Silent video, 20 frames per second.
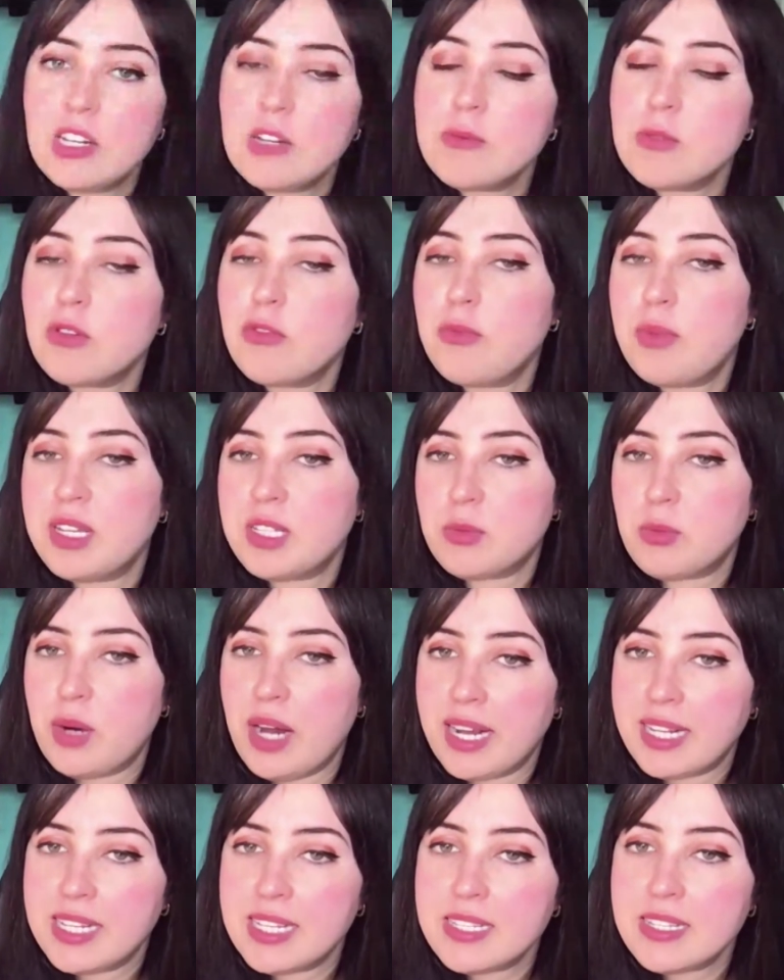terms of best
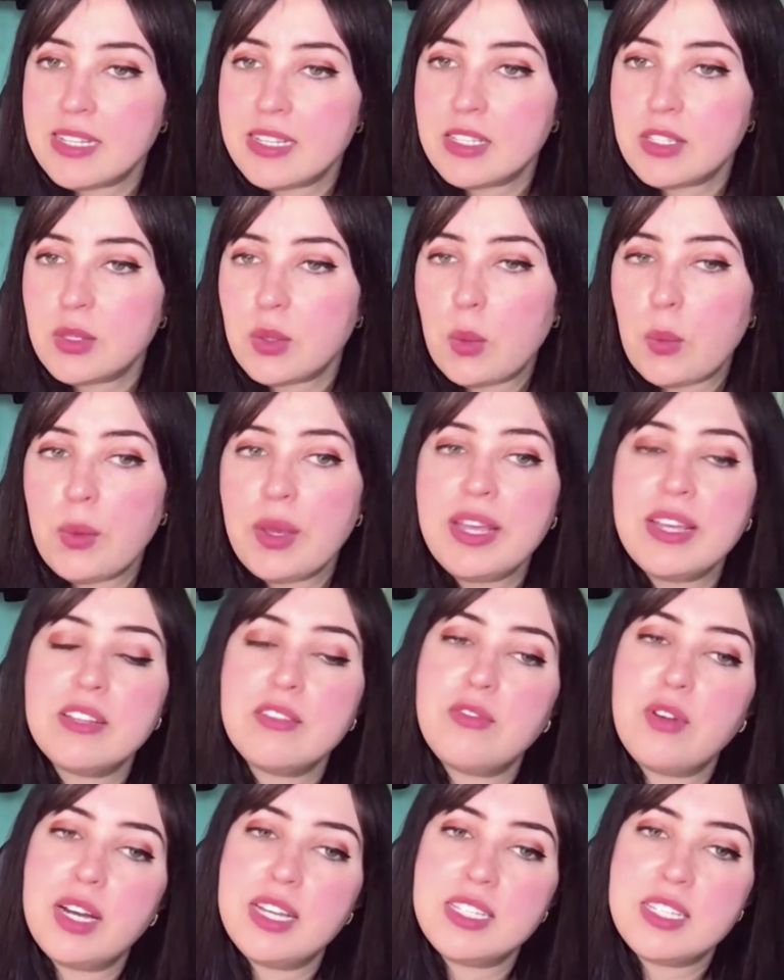practices, we
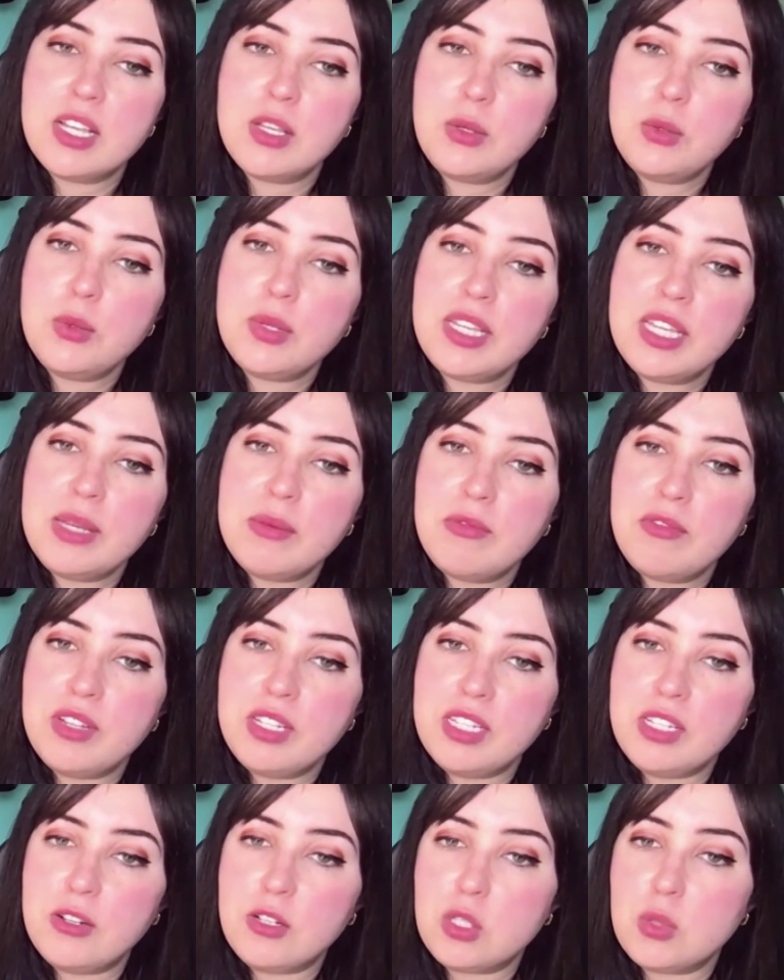advise that you keep
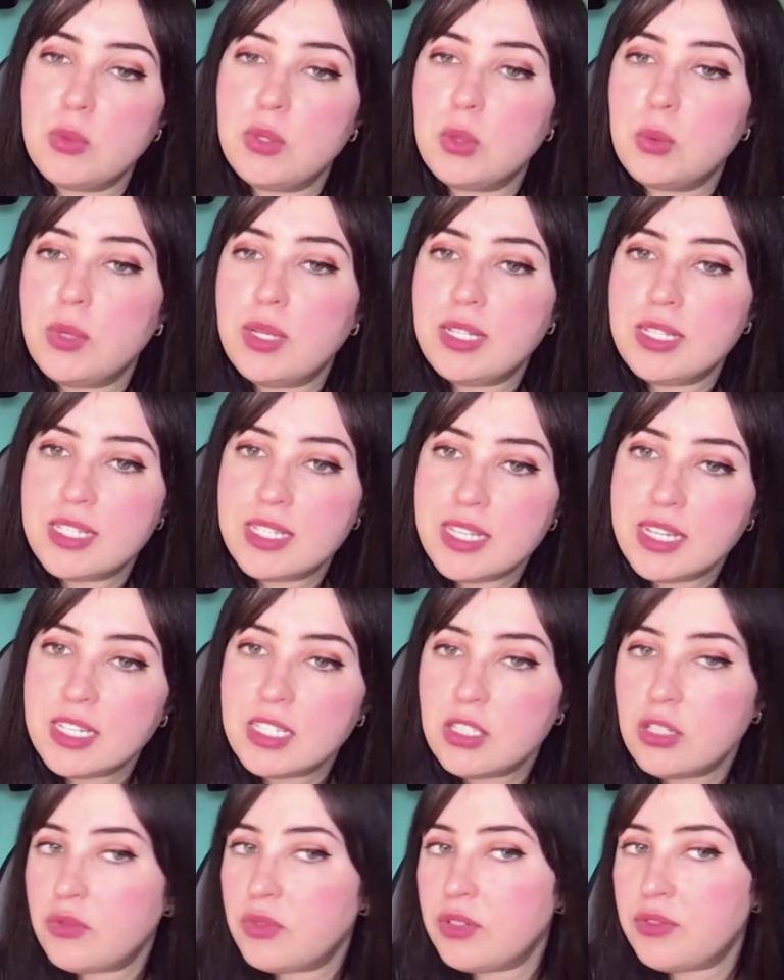videos between 6
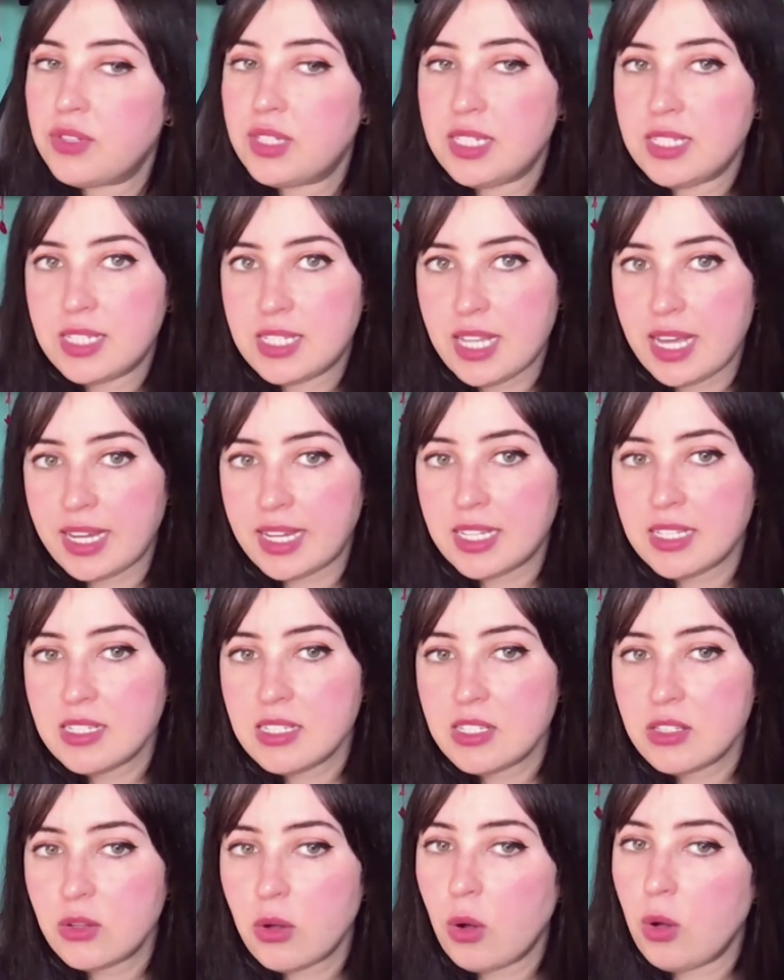to 15
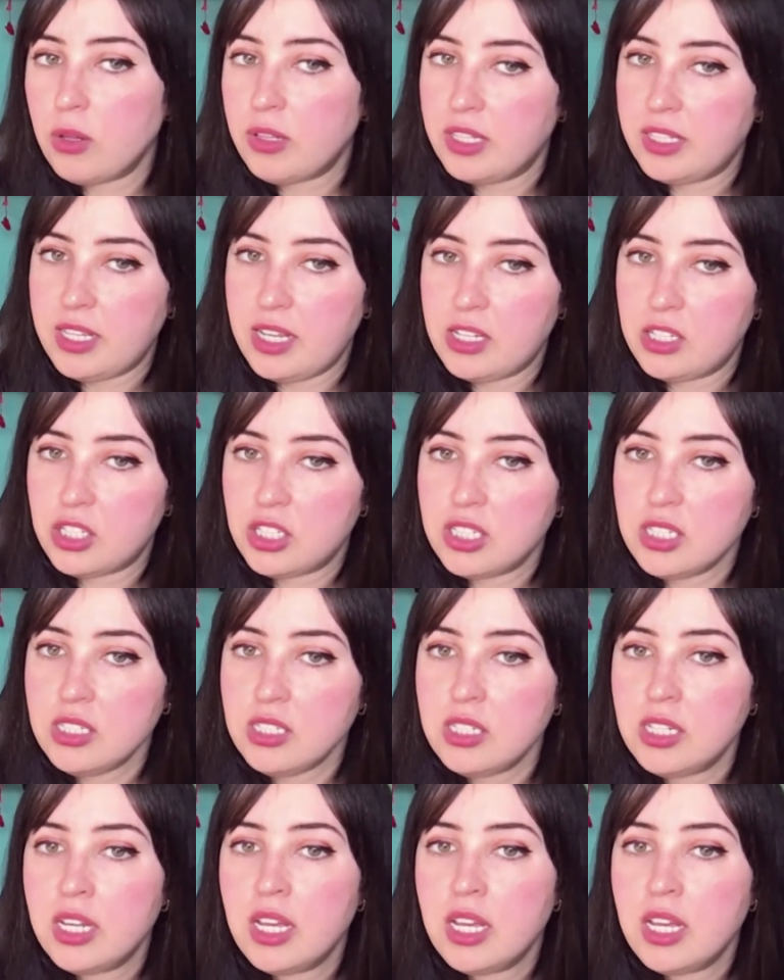seconds to hold attention,